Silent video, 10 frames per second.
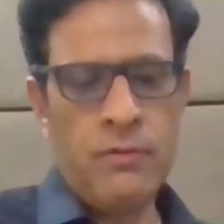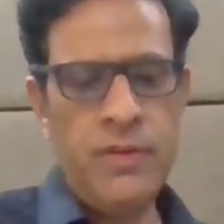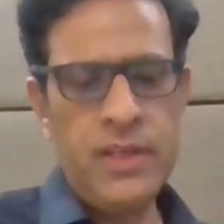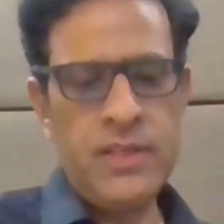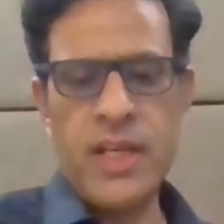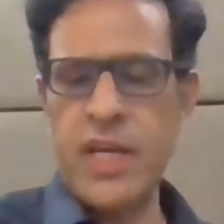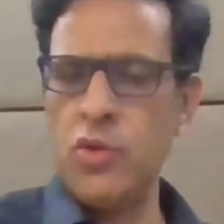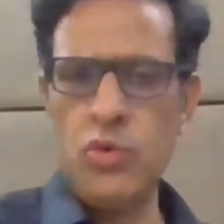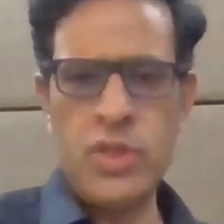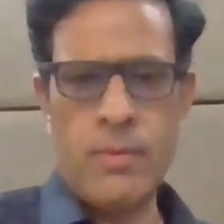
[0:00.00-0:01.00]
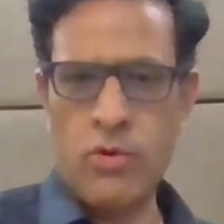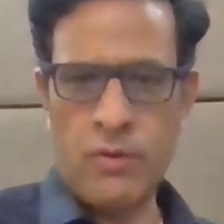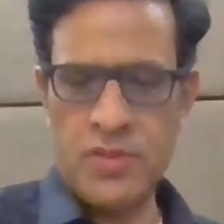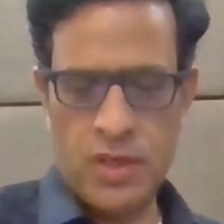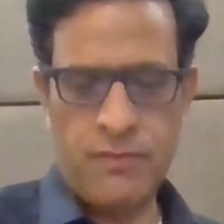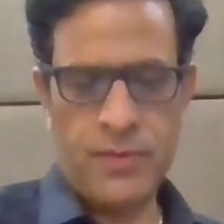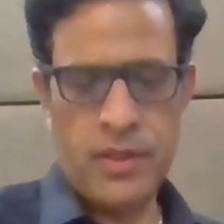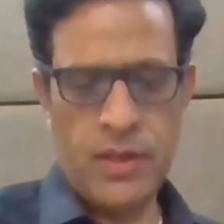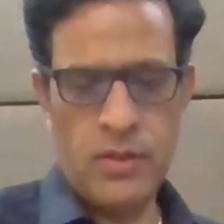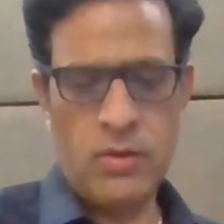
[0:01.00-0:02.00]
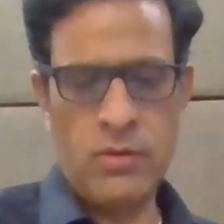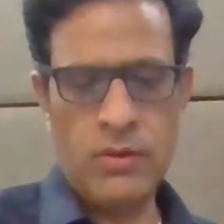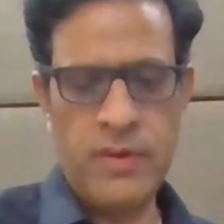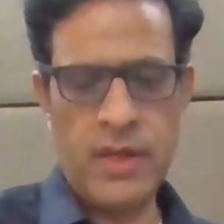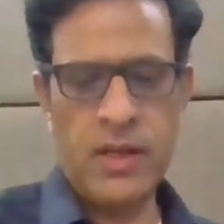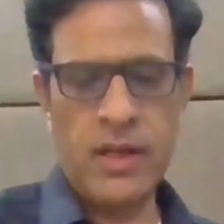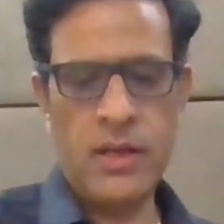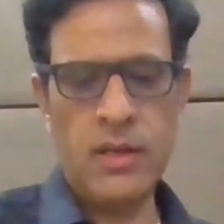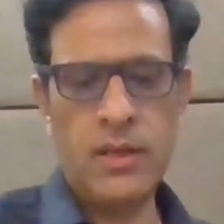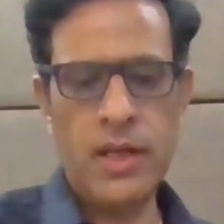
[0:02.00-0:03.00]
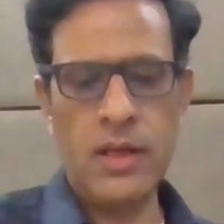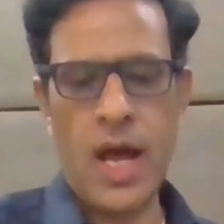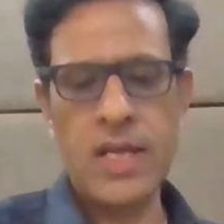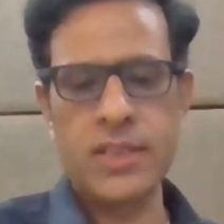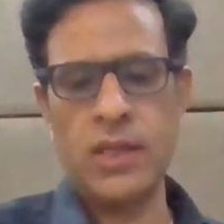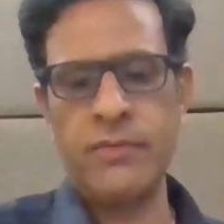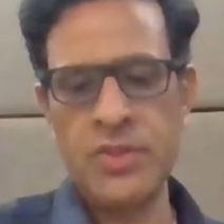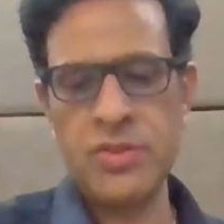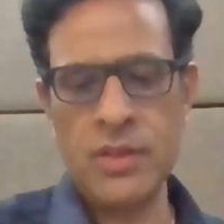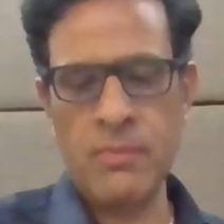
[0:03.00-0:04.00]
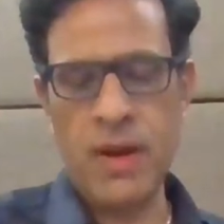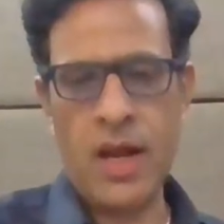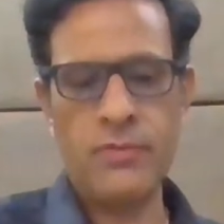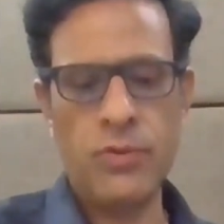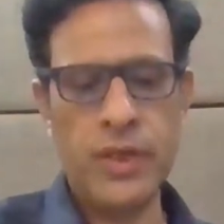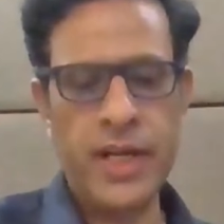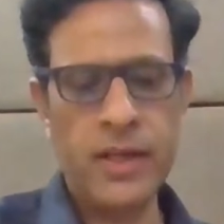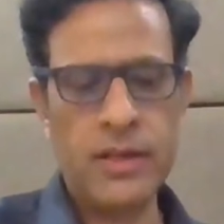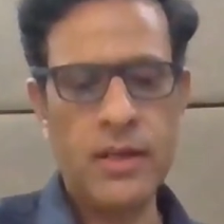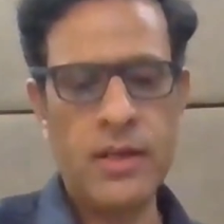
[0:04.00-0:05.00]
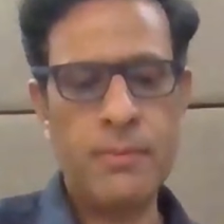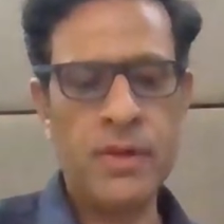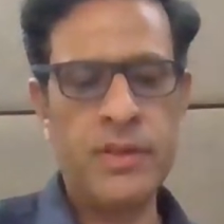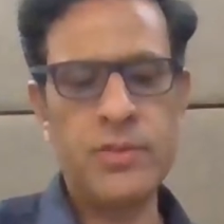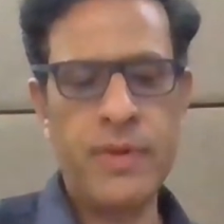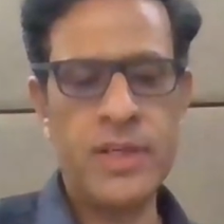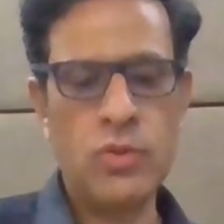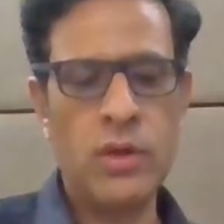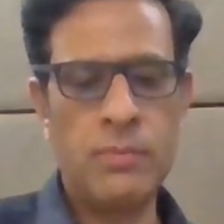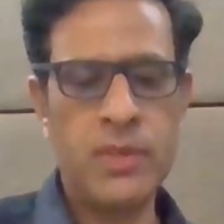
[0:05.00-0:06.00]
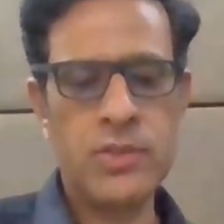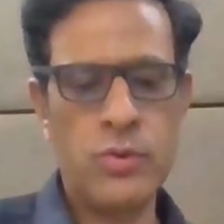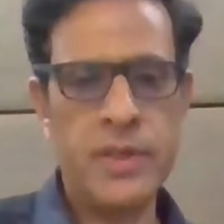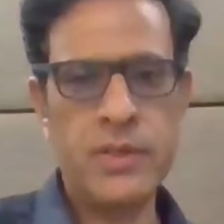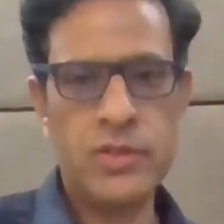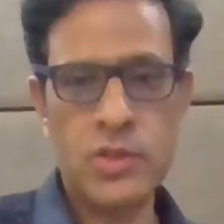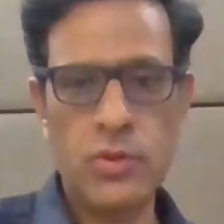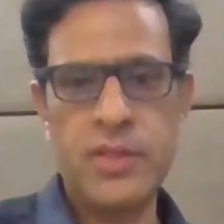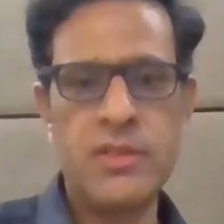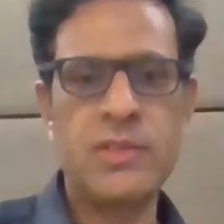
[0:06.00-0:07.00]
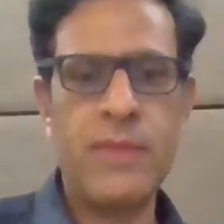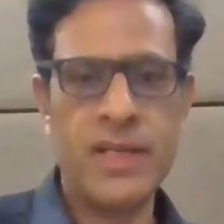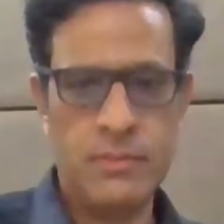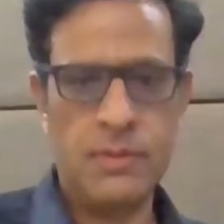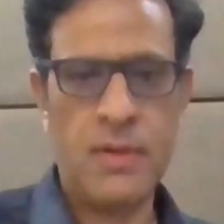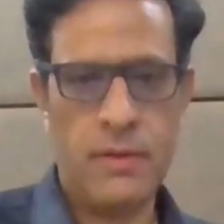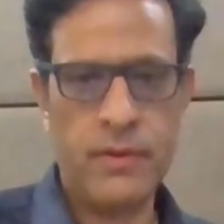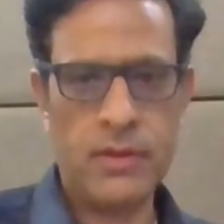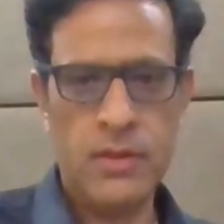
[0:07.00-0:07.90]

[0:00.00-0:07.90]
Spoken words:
We see a huge amount of shift, wherein a large conventional plant would get replenished by solar plus storage dispatchable power.